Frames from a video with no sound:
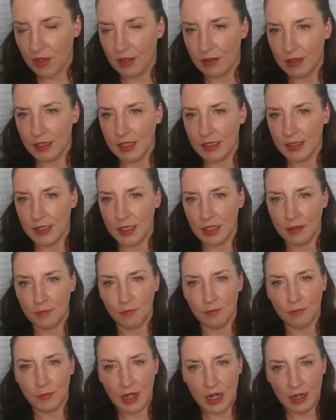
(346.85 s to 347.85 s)
like I
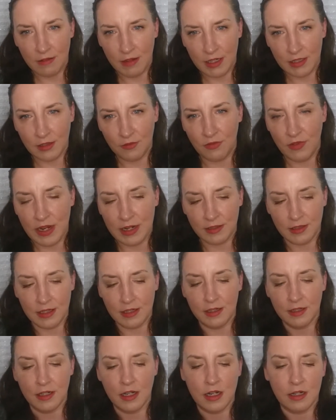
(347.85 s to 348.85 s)
said, I like the fact
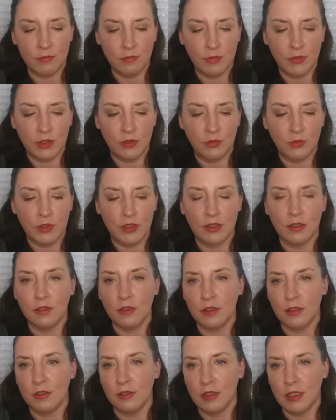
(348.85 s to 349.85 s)
that it comes with the
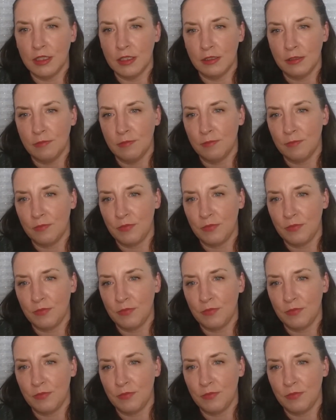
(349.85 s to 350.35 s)
little lid.